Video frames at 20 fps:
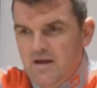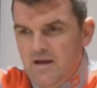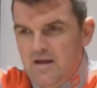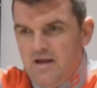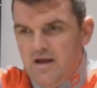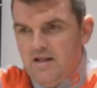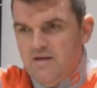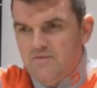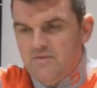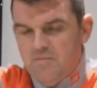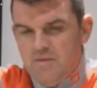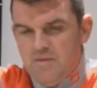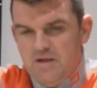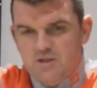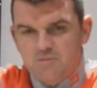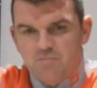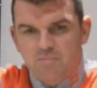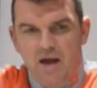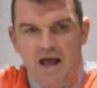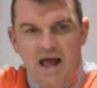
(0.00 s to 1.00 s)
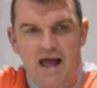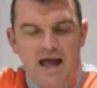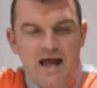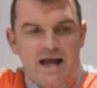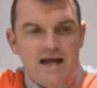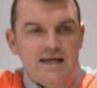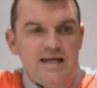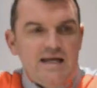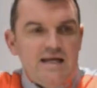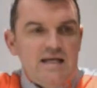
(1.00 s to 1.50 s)
I love the mince
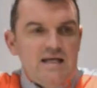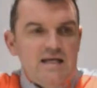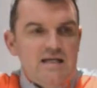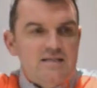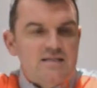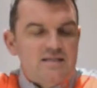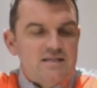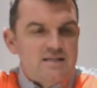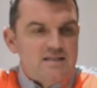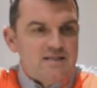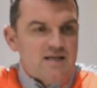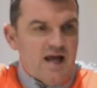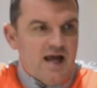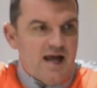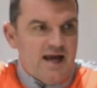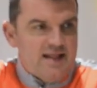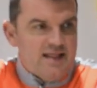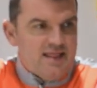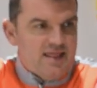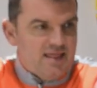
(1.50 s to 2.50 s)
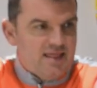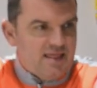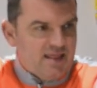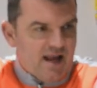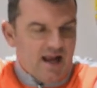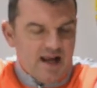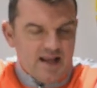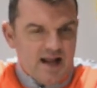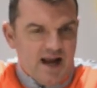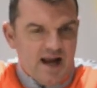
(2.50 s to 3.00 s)
pies. I,
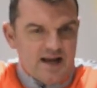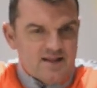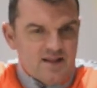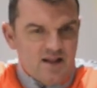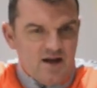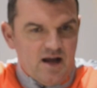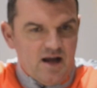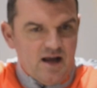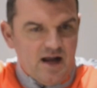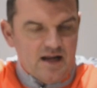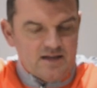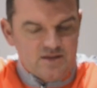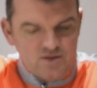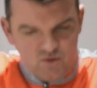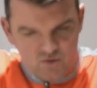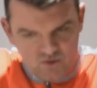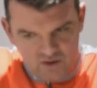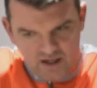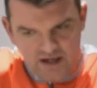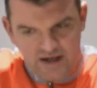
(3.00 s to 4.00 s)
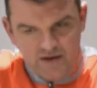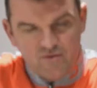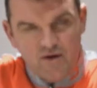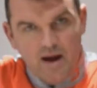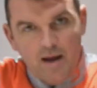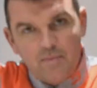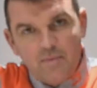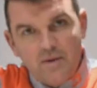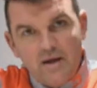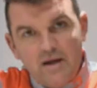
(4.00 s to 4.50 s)
I, I, I don't like
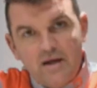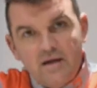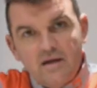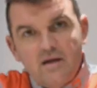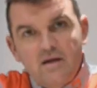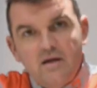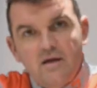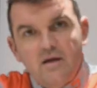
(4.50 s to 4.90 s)
wrapping.